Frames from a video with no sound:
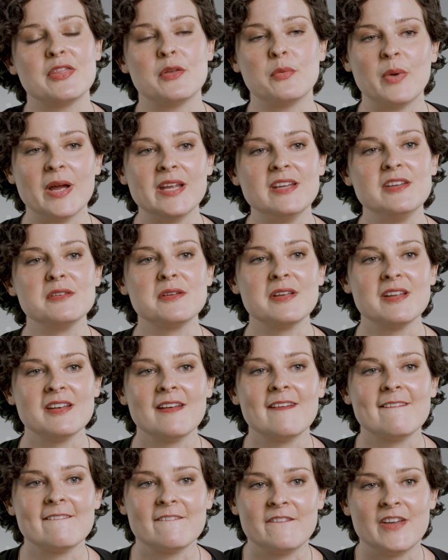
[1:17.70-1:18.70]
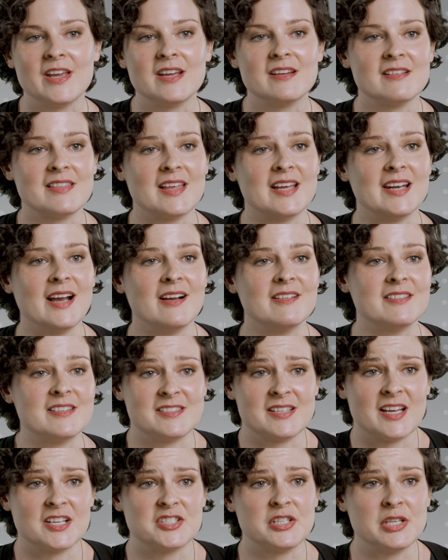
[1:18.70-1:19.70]
The way you can figure that out
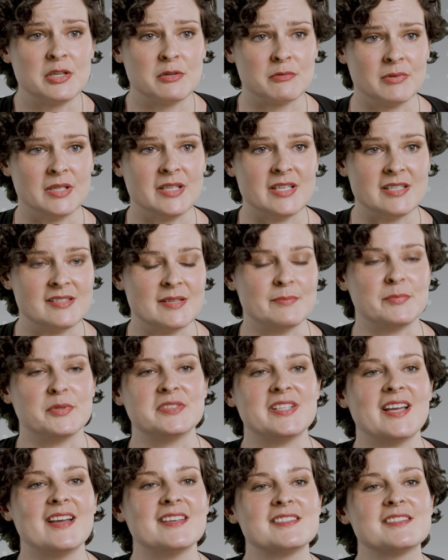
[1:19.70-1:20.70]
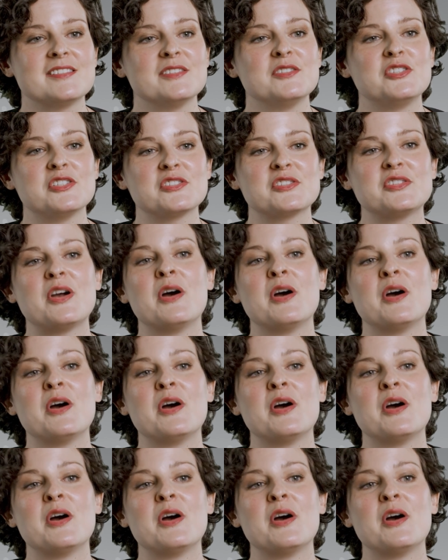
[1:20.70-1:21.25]
is actually a really simple test. Just